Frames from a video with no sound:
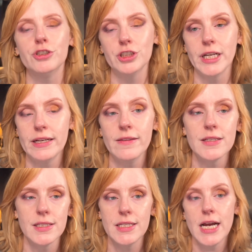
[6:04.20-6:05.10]
shade in this
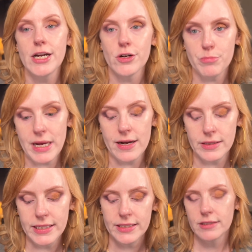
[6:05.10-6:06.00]
entire
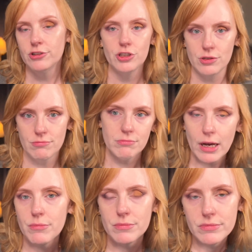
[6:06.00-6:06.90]
palette, just
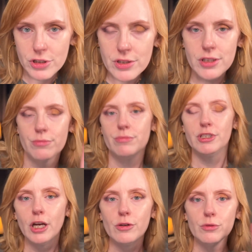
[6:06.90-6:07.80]
to, you
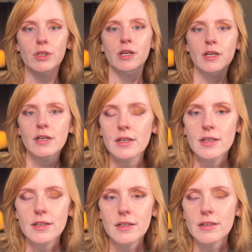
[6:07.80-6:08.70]
know,
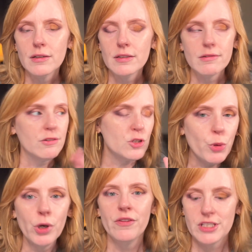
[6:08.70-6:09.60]

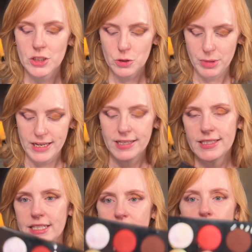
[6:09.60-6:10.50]
spoil the suspense,
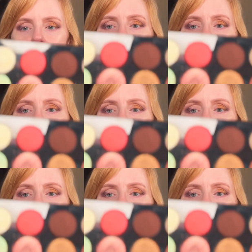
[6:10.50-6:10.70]
is going to